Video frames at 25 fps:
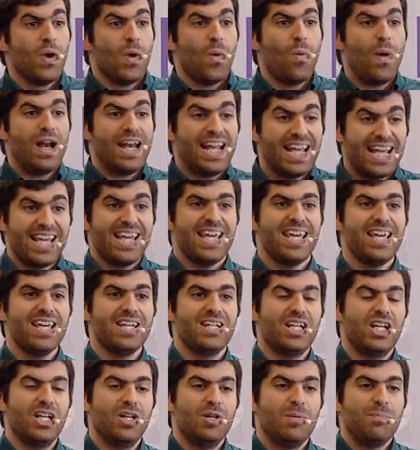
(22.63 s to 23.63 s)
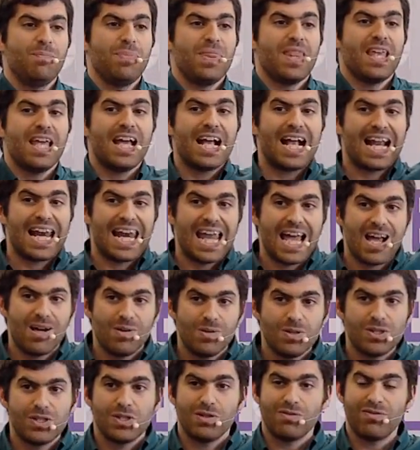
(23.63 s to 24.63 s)
when here a
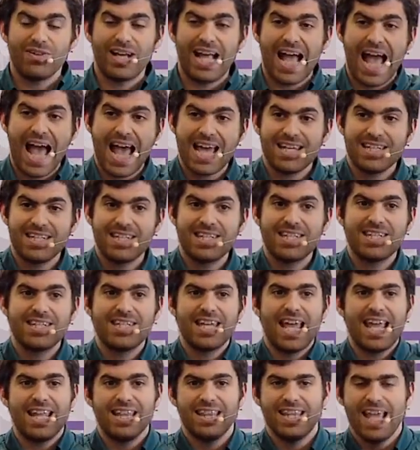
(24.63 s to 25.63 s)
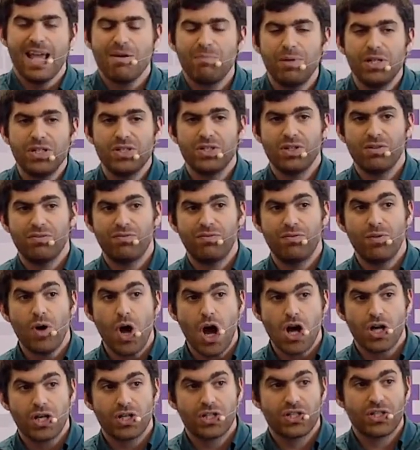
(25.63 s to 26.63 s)
cloud of gas and debris of
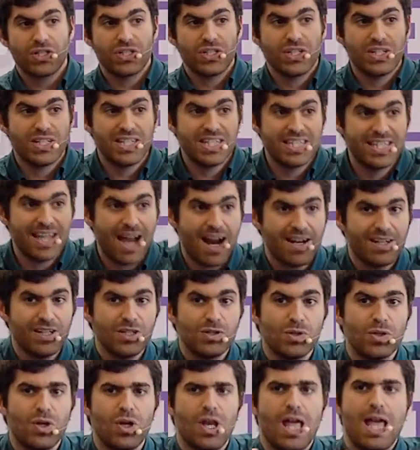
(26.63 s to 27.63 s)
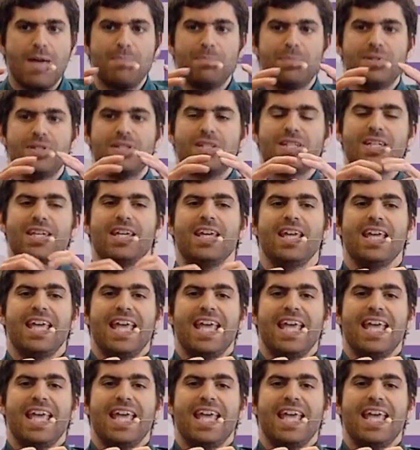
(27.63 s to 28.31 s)
rocks started to collapse.